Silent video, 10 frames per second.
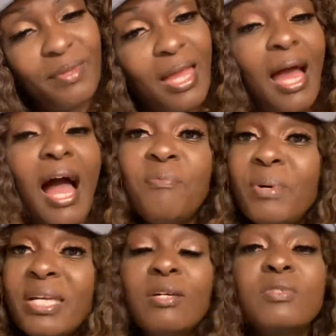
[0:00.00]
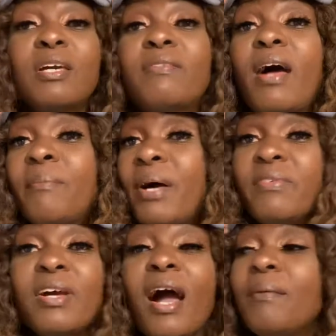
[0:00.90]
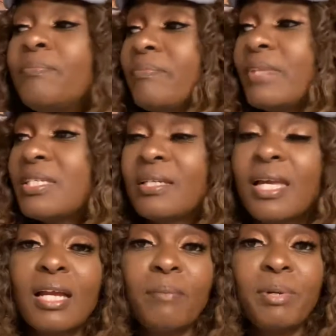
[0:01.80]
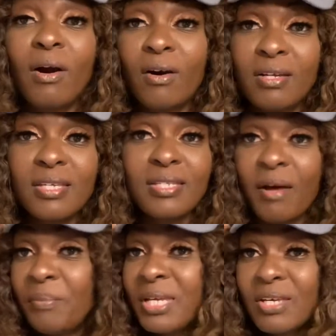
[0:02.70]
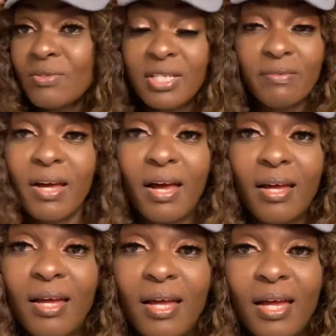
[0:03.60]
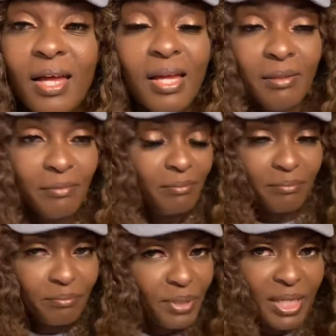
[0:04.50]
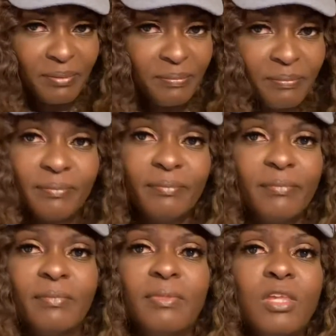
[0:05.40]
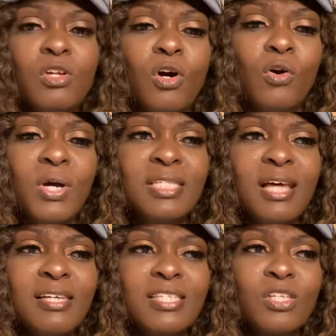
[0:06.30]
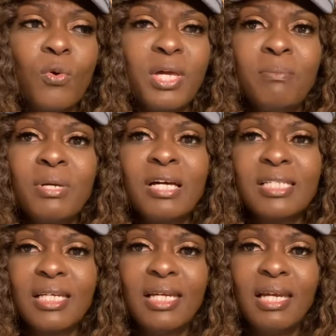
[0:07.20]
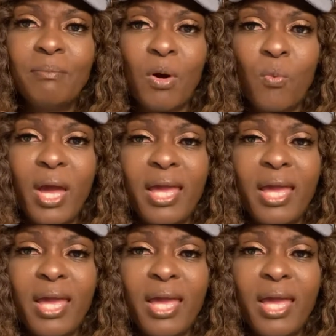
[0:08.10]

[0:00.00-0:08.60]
I've been guilty of that. Listen, can I be honest? I've been guilty of that. But, it's not sulking because I didn't get my way.